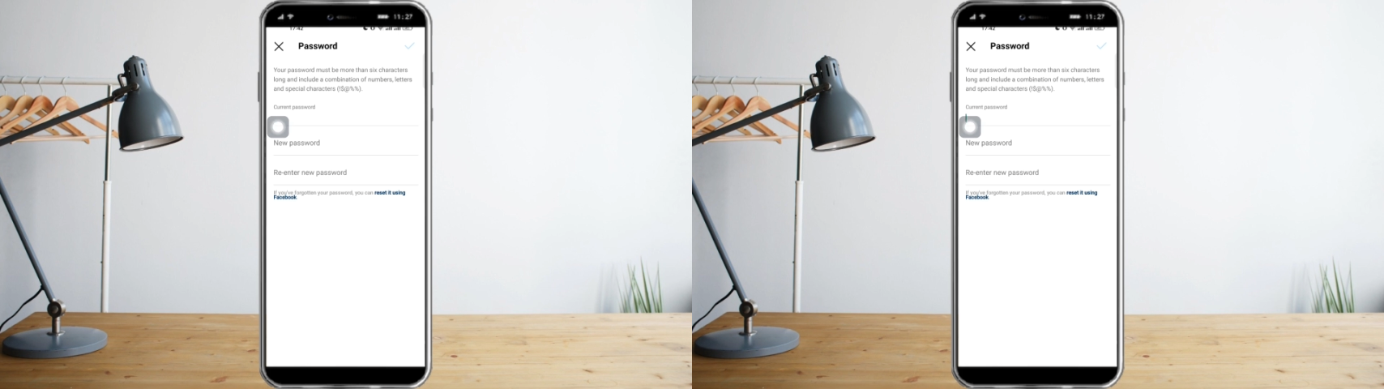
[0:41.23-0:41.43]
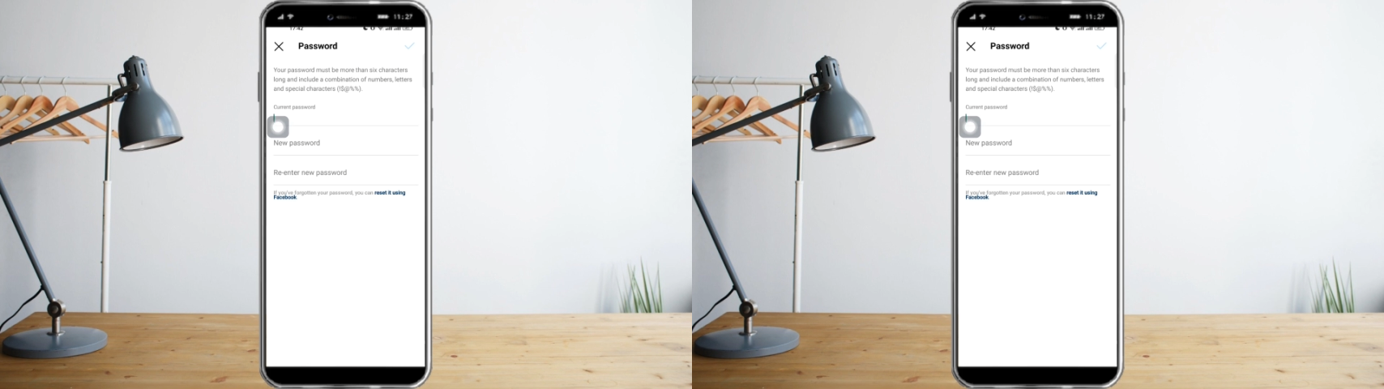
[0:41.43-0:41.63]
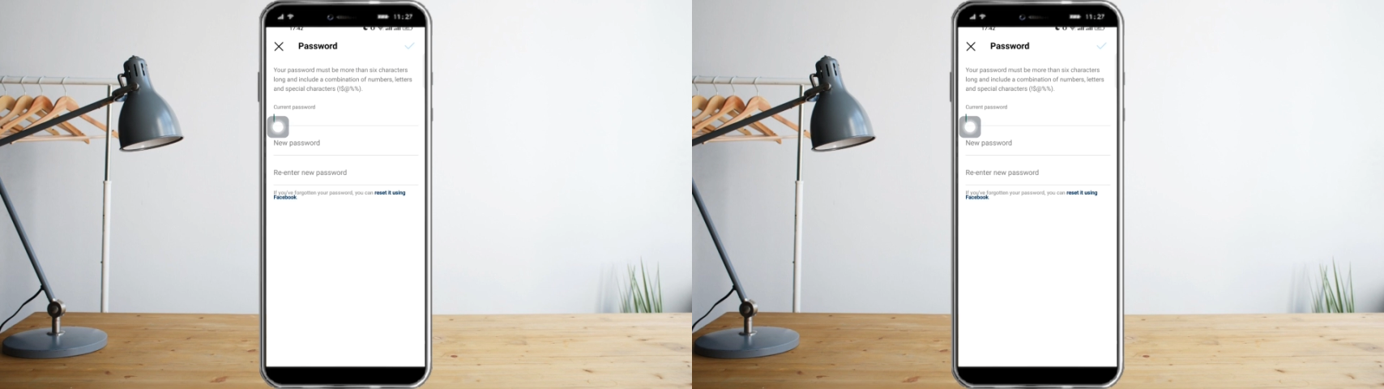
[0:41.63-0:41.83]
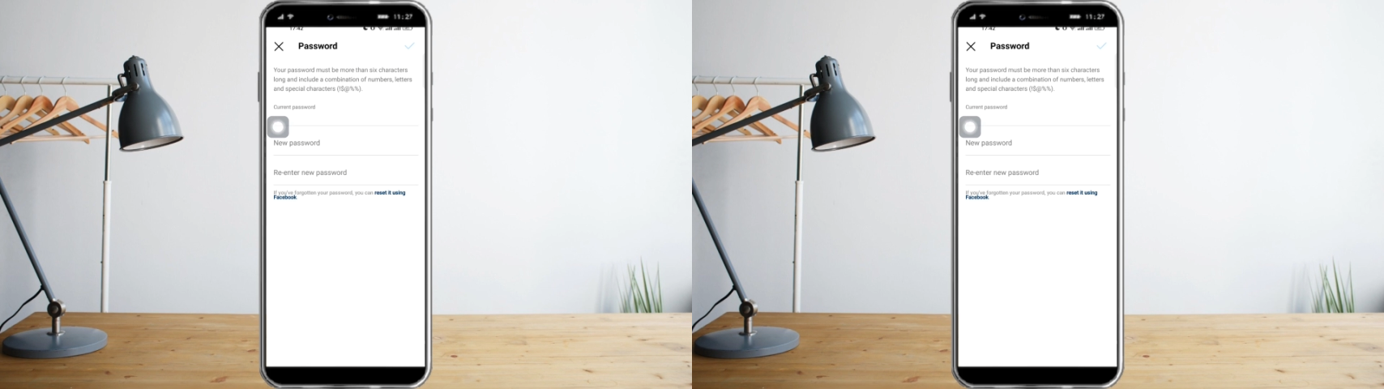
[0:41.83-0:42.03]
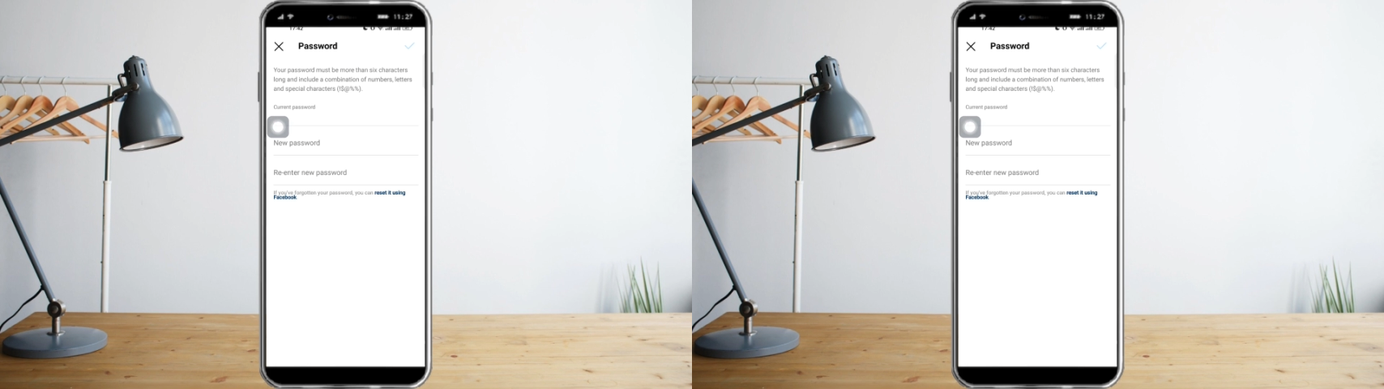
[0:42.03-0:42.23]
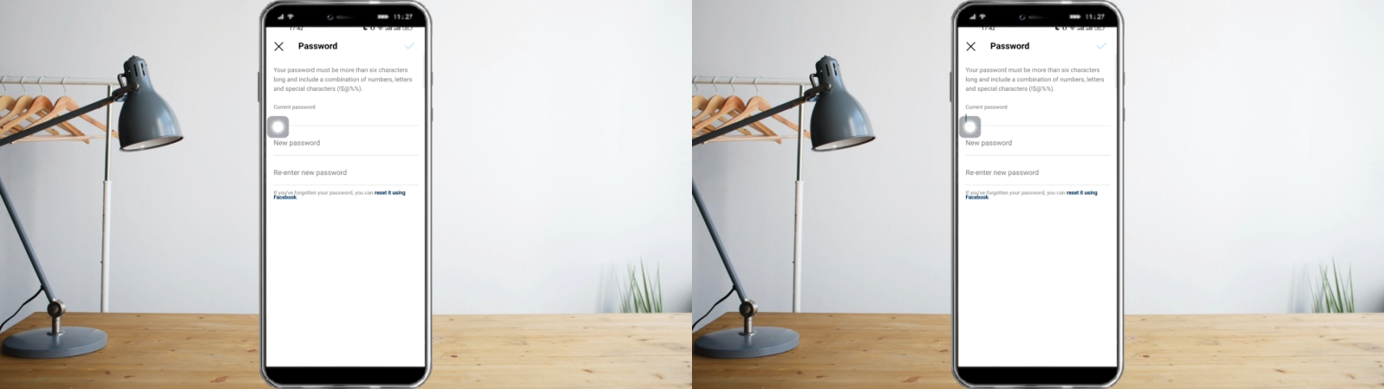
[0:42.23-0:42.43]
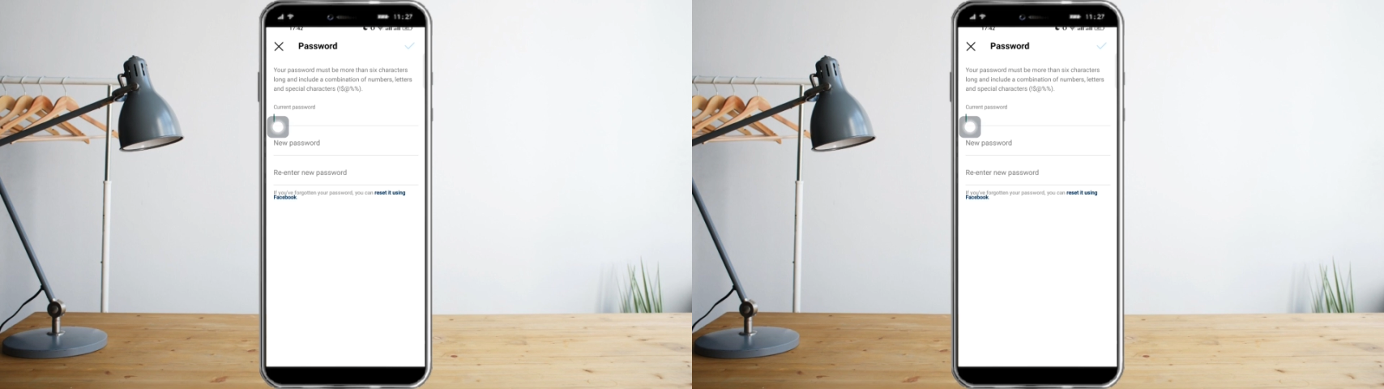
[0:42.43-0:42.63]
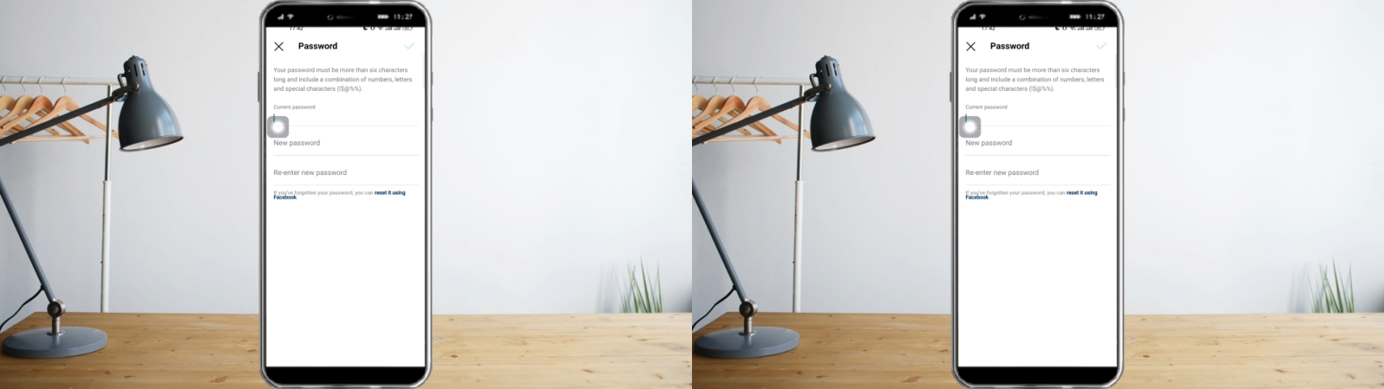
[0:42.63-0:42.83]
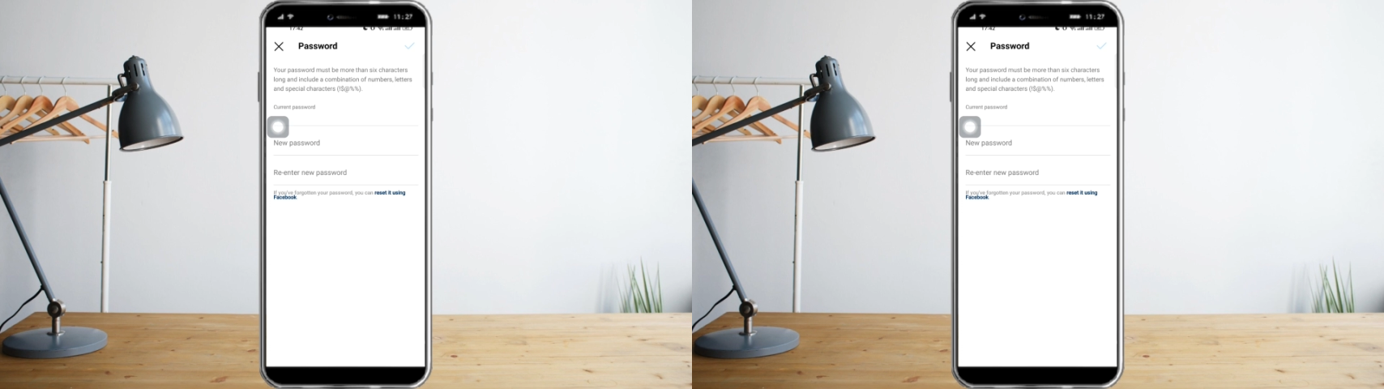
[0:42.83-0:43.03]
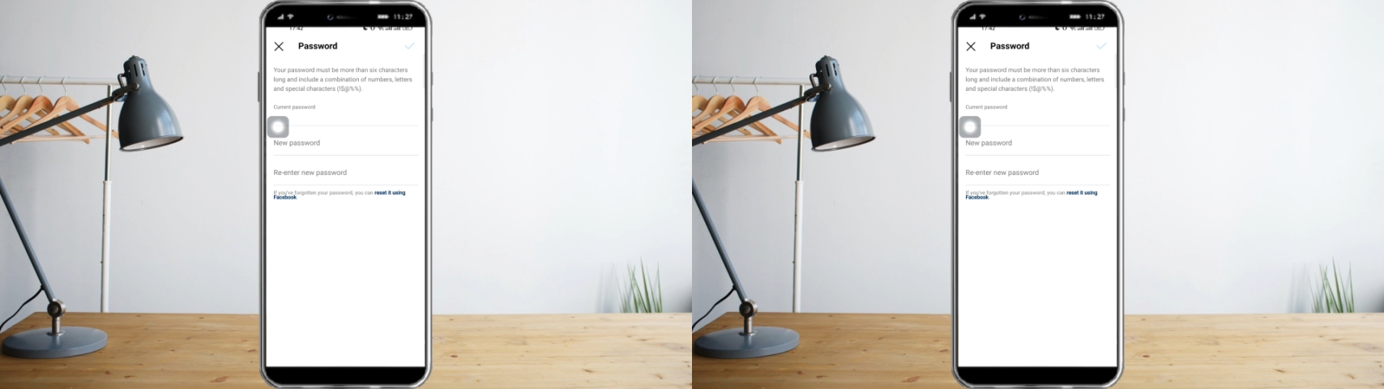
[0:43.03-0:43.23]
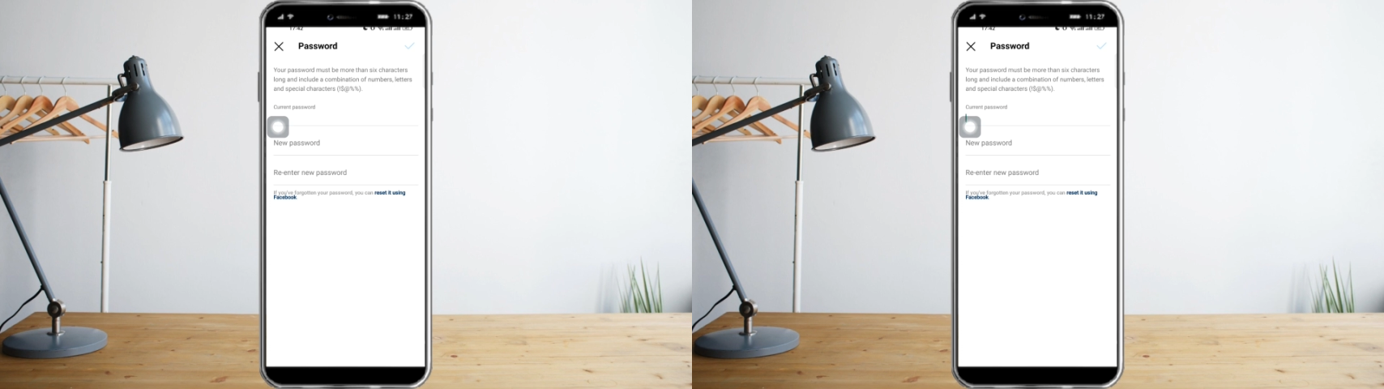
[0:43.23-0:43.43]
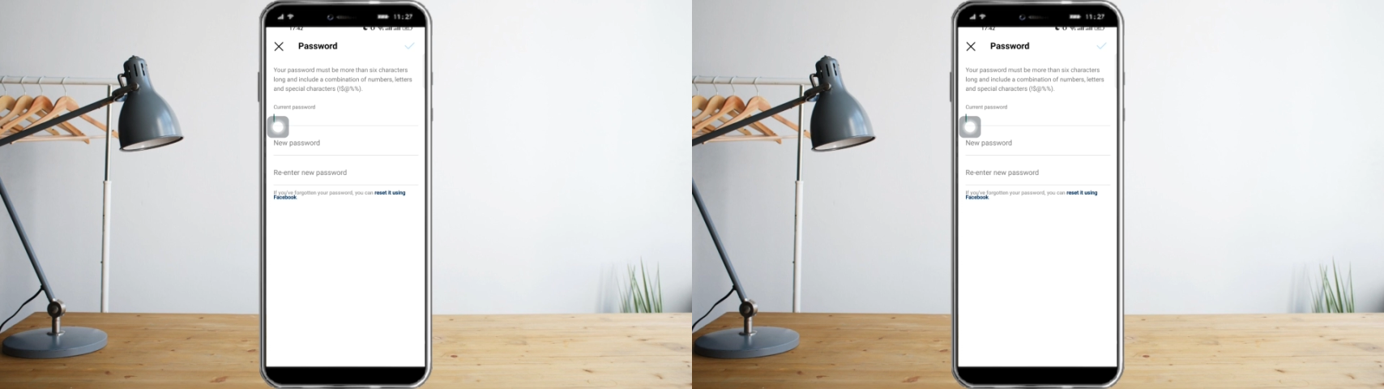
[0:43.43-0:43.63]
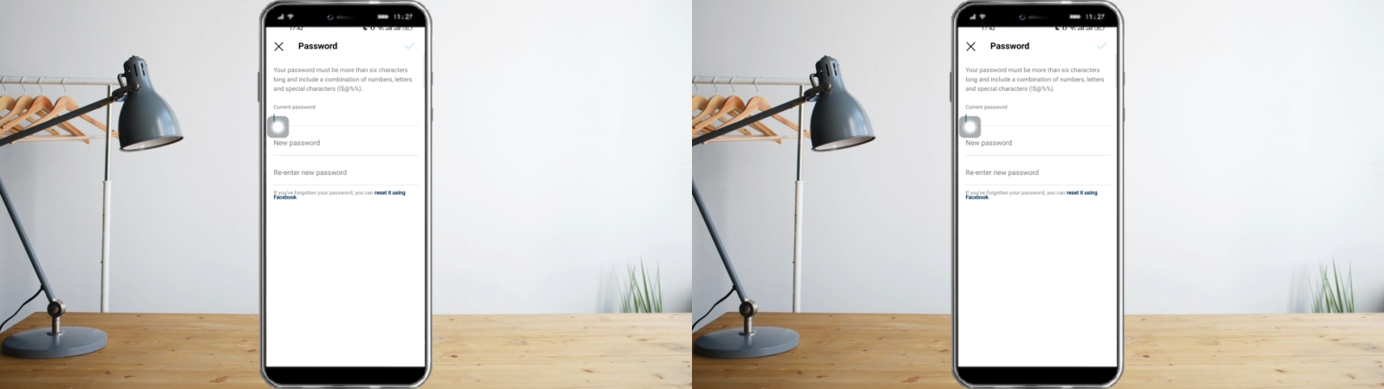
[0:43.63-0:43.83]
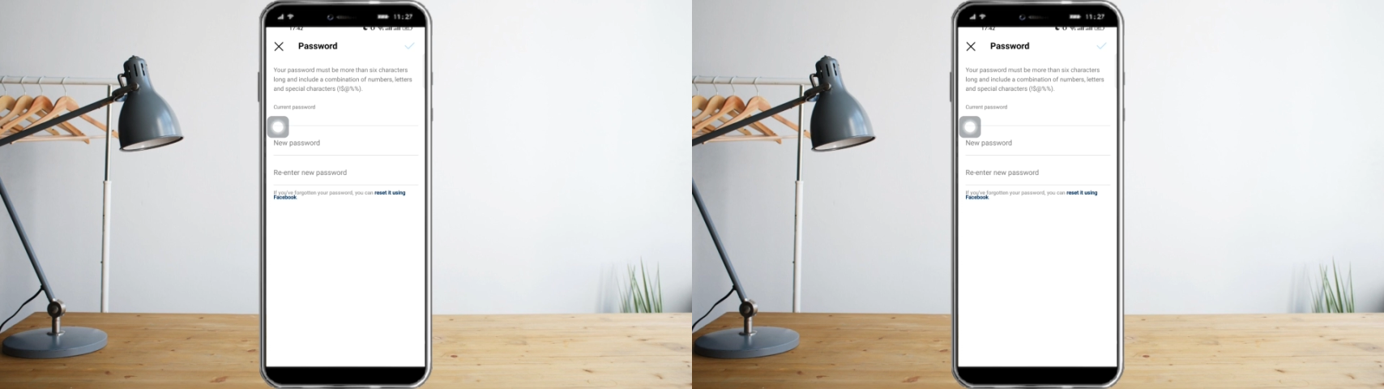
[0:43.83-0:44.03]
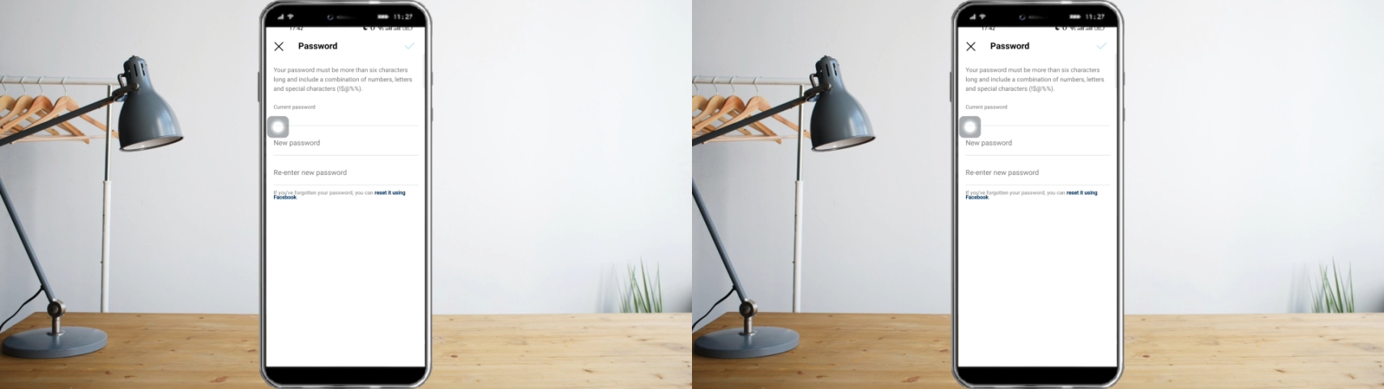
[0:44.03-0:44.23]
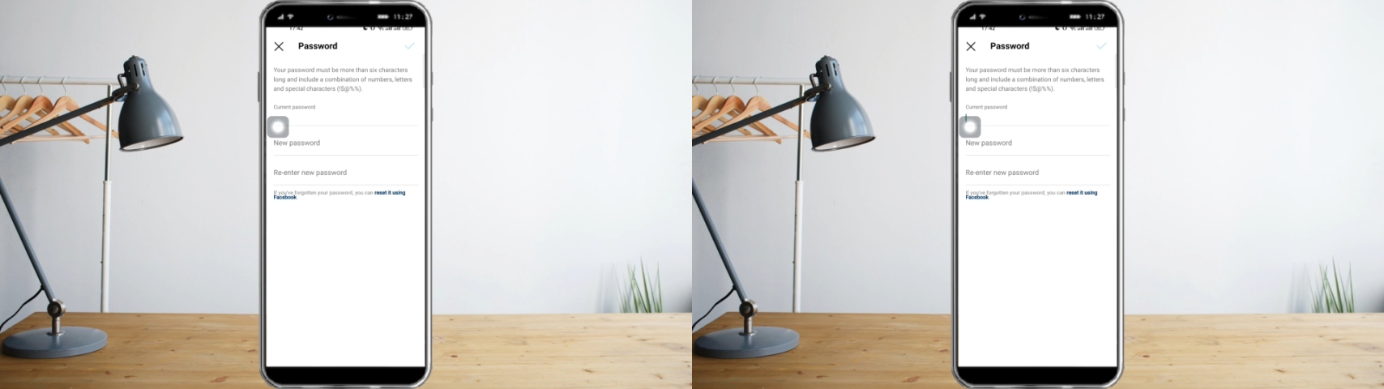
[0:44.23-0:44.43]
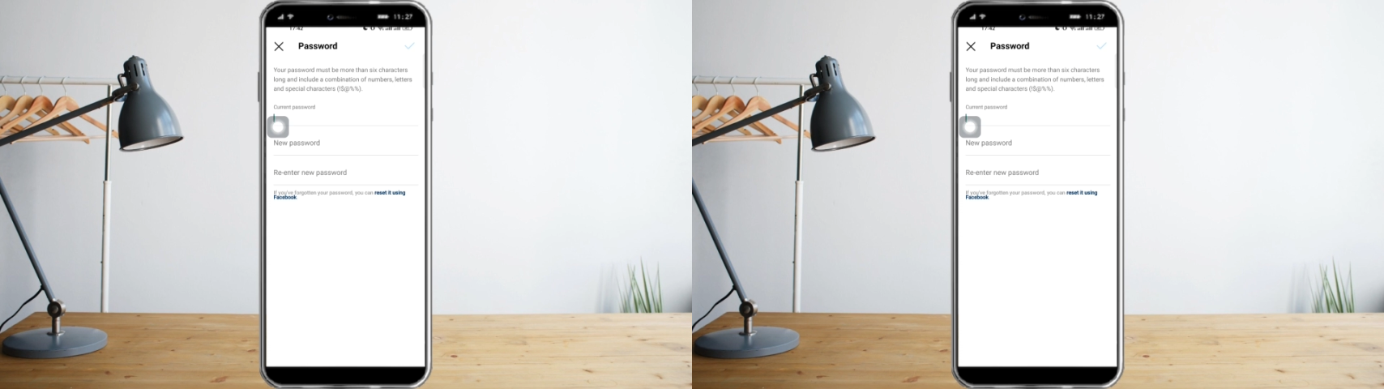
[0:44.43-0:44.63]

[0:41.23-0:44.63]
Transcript: (no speaker visible)